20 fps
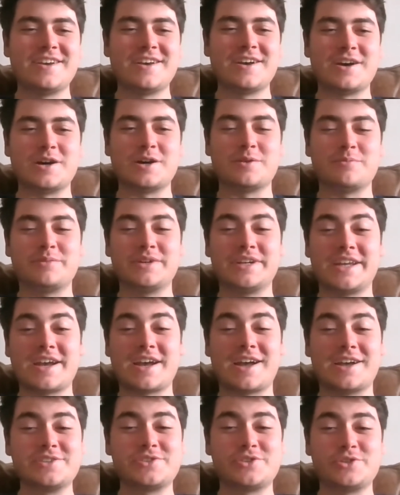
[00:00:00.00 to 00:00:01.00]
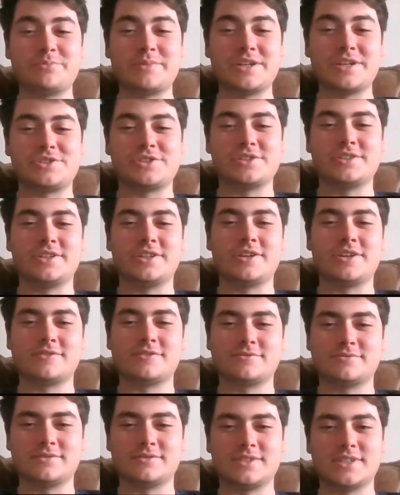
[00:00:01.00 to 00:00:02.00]
Uh, but yeah, as you mentioned, you know,
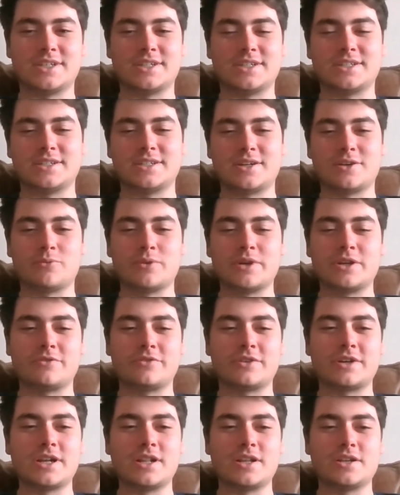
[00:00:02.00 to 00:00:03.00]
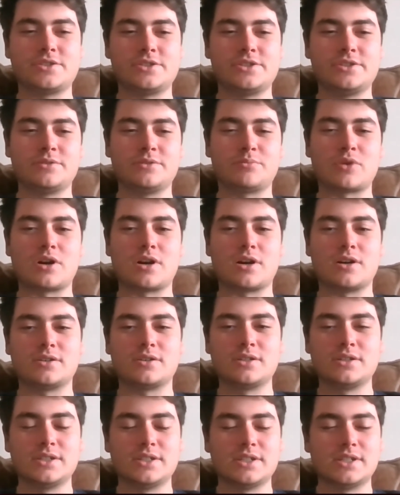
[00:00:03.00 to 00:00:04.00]
uh, a win over LSU tomorrow,
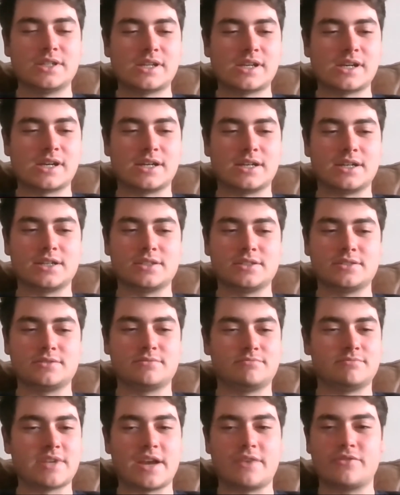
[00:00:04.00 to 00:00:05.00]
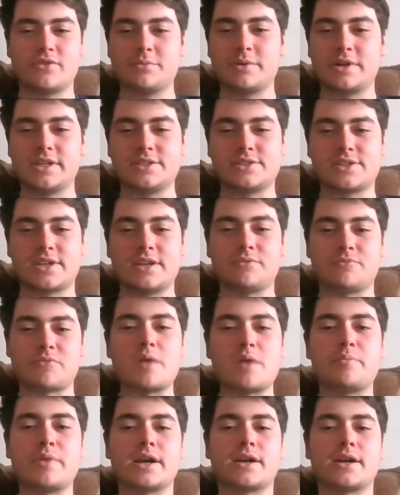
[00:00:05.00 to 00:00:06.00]
uh, everybody's getting
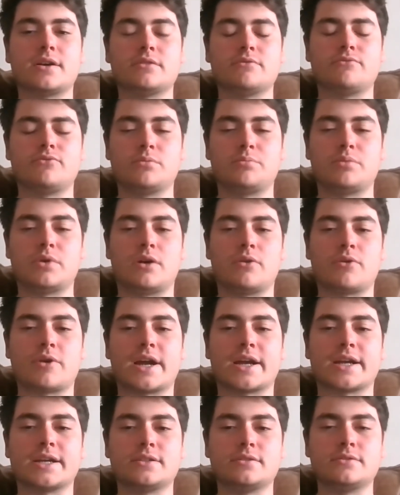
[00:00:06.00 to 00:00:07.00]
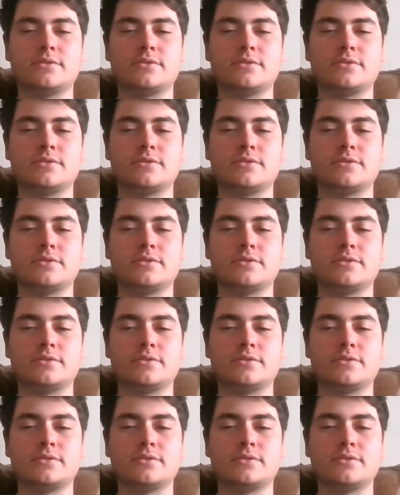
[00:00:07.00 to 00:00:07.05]
right back on the football wagon.